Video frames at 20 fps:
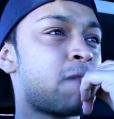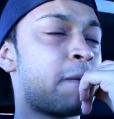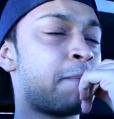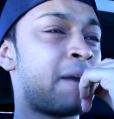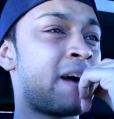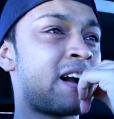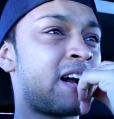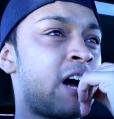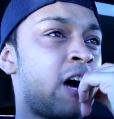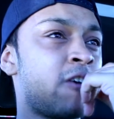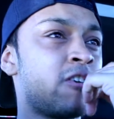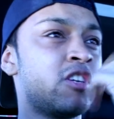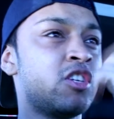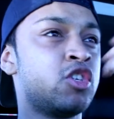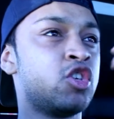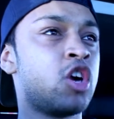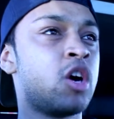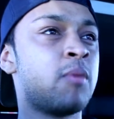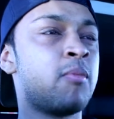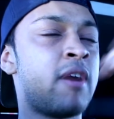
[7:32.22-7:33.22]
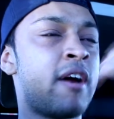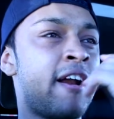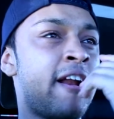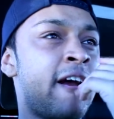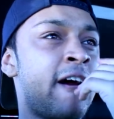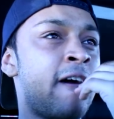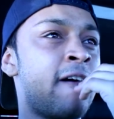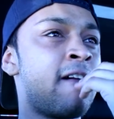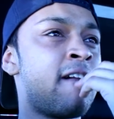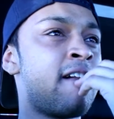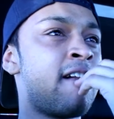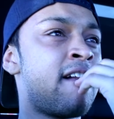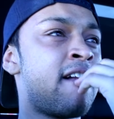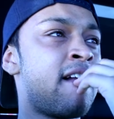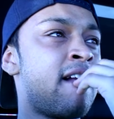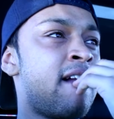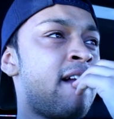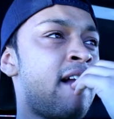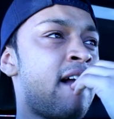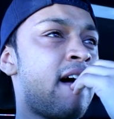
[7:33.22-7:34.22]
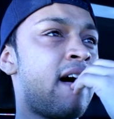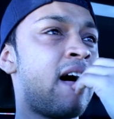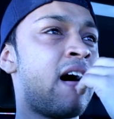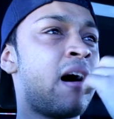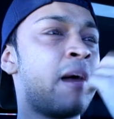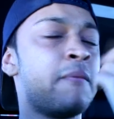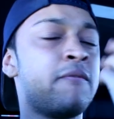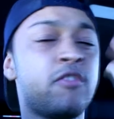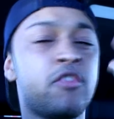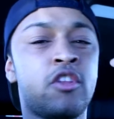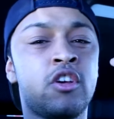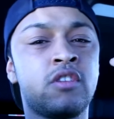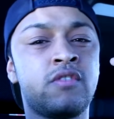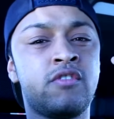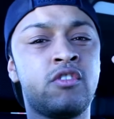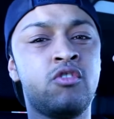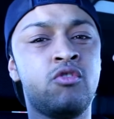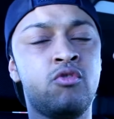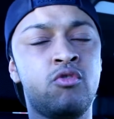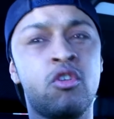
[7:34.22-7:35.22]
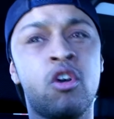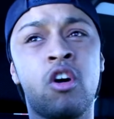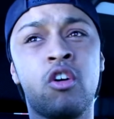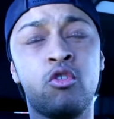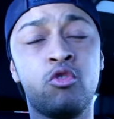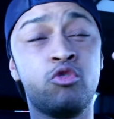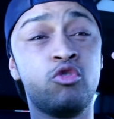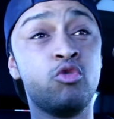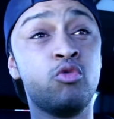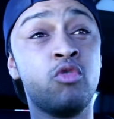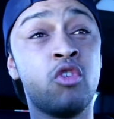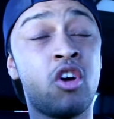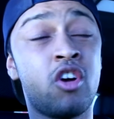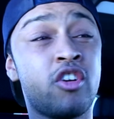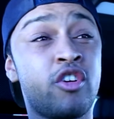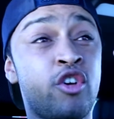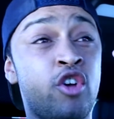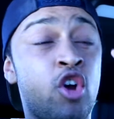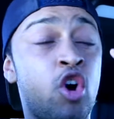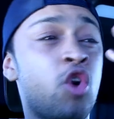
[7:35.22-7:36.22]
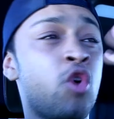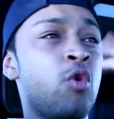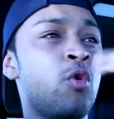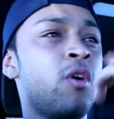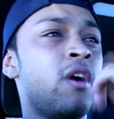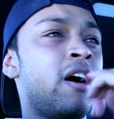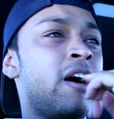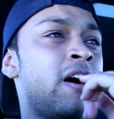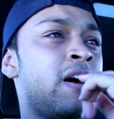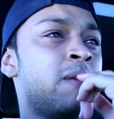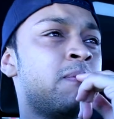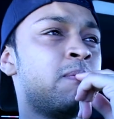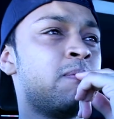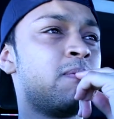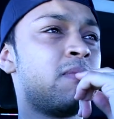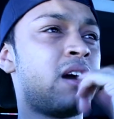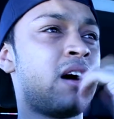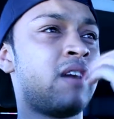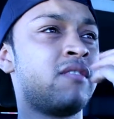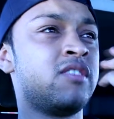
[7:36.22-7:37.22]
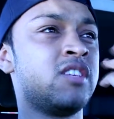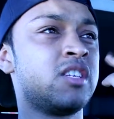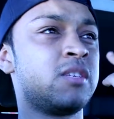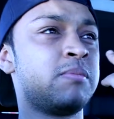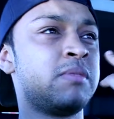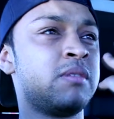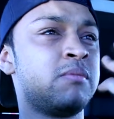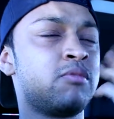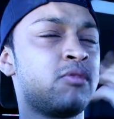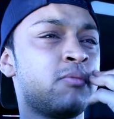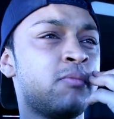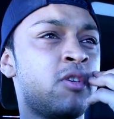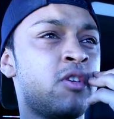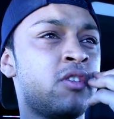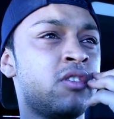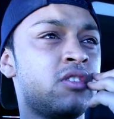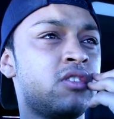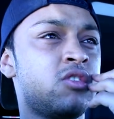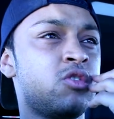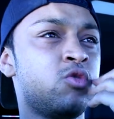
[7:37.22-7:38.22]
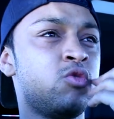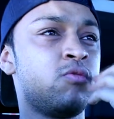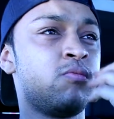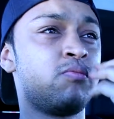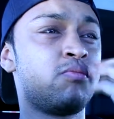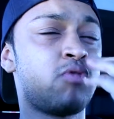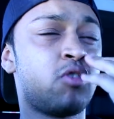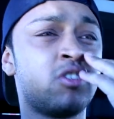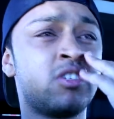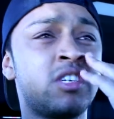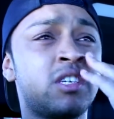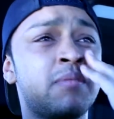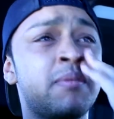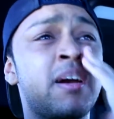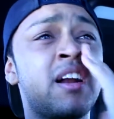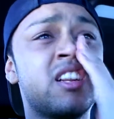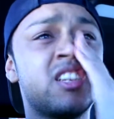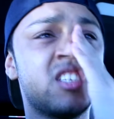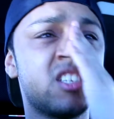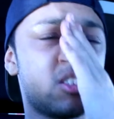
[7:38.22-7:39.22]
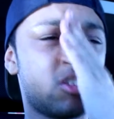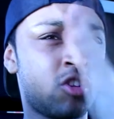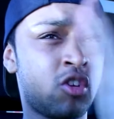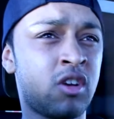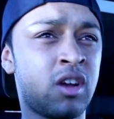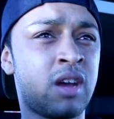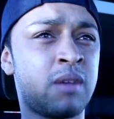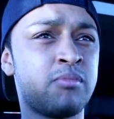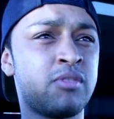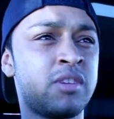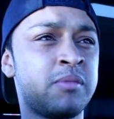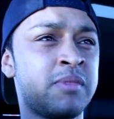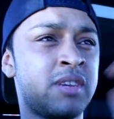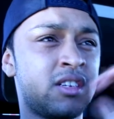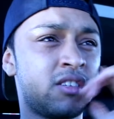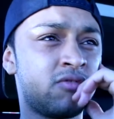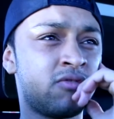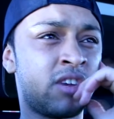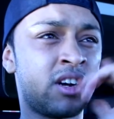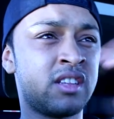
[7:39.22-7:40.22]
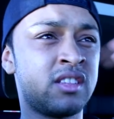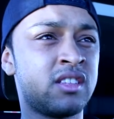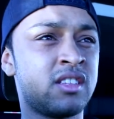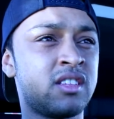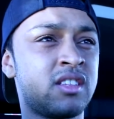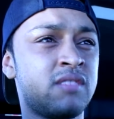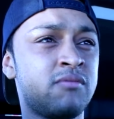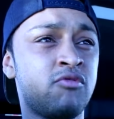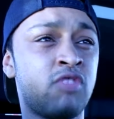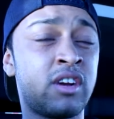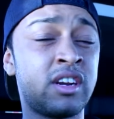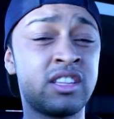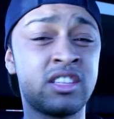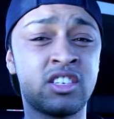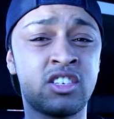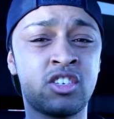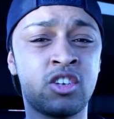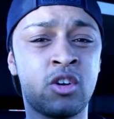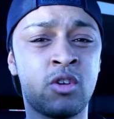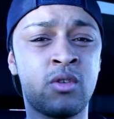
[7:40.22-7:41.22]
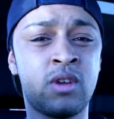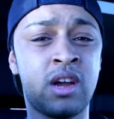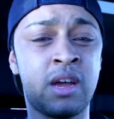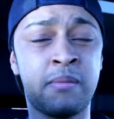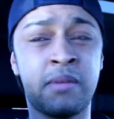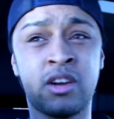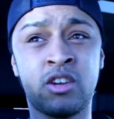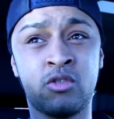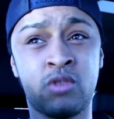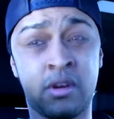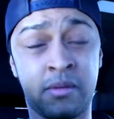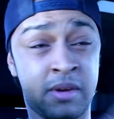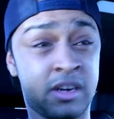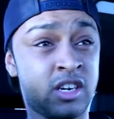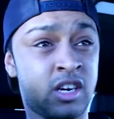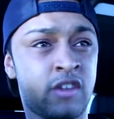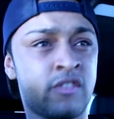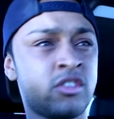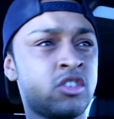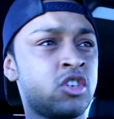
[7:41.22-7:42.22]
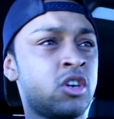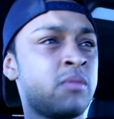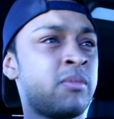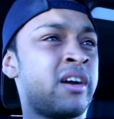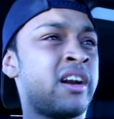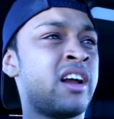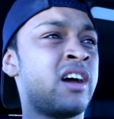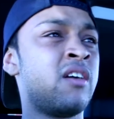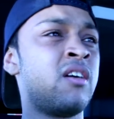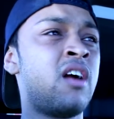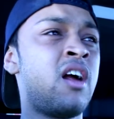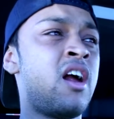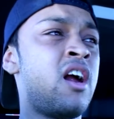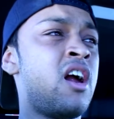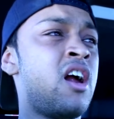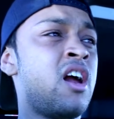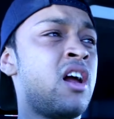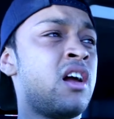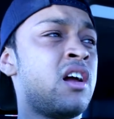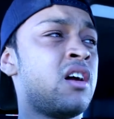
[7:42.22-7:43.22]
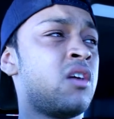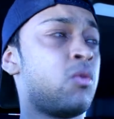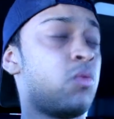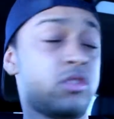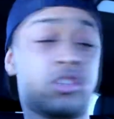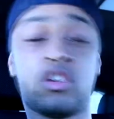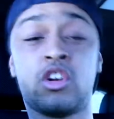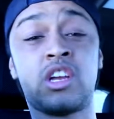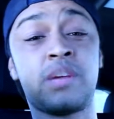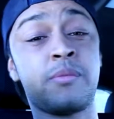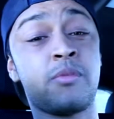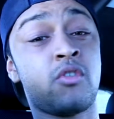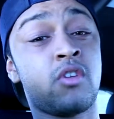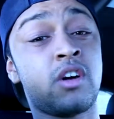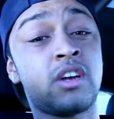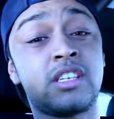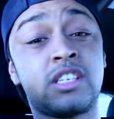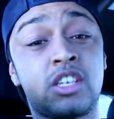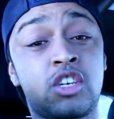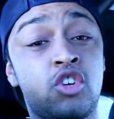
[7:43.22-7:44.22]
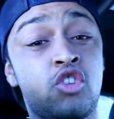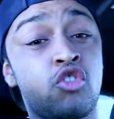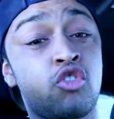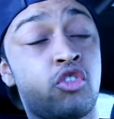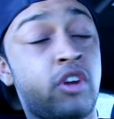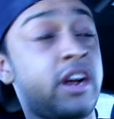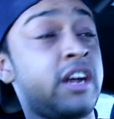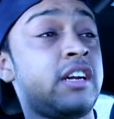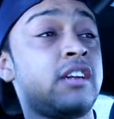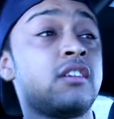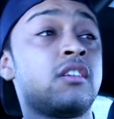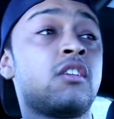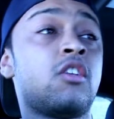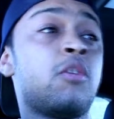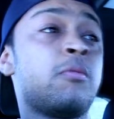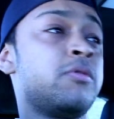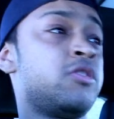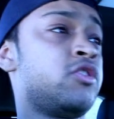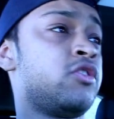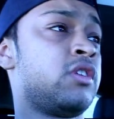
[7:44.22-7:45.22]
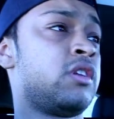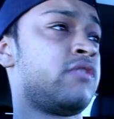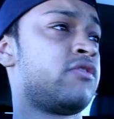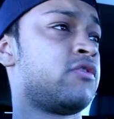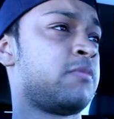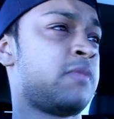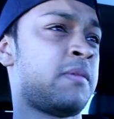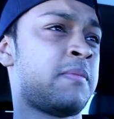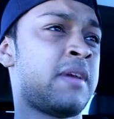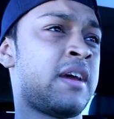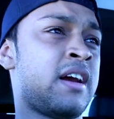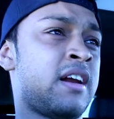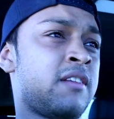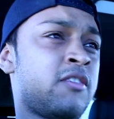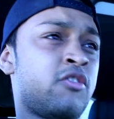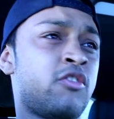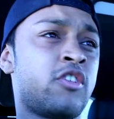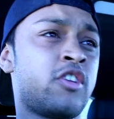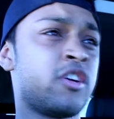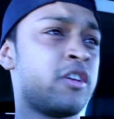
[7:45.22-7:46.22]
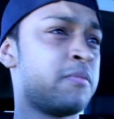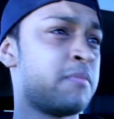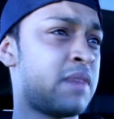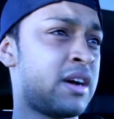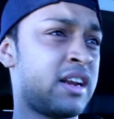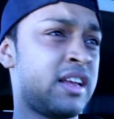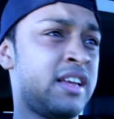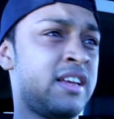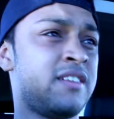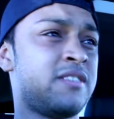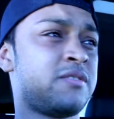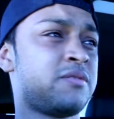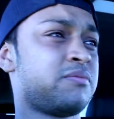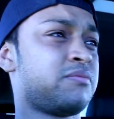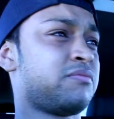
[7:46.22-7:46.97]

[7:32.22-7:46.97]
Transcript: my current job right now, for those of you who do not know, I've just been promoted to project manager, so like, I'm pretty much running the show at my current job right now. Which, don't get me wrong, it's a great opportunity for me, man. Good money,